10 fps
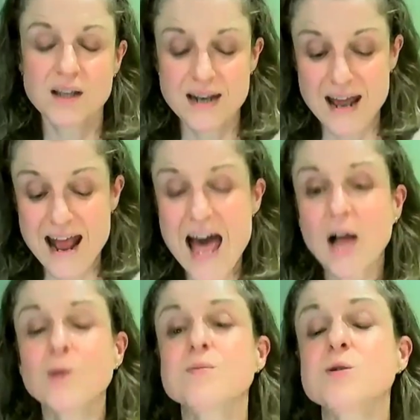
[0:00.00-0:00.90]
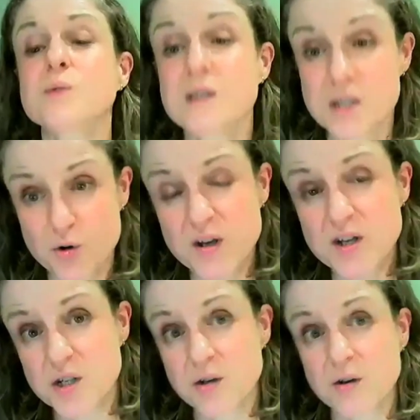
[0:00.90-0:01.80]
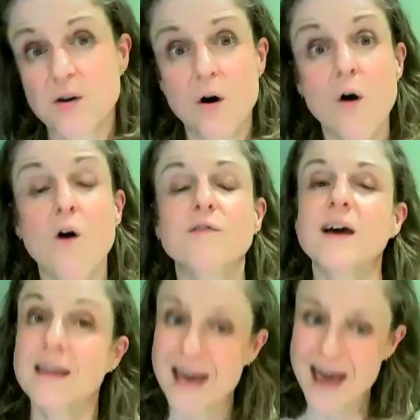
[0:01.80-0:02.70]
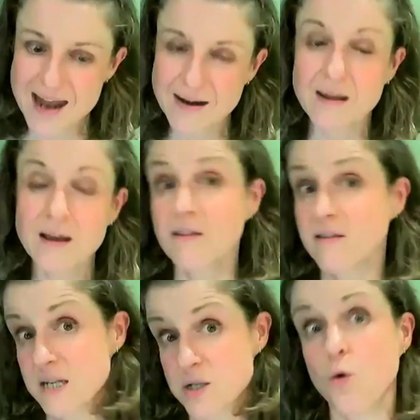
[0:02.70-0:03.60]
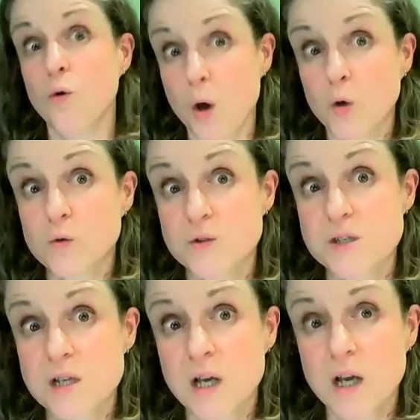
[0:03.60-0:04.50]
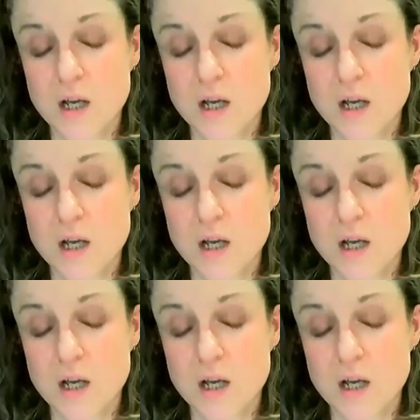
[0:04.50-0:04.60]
It helps with the secretion of, again, these hormones,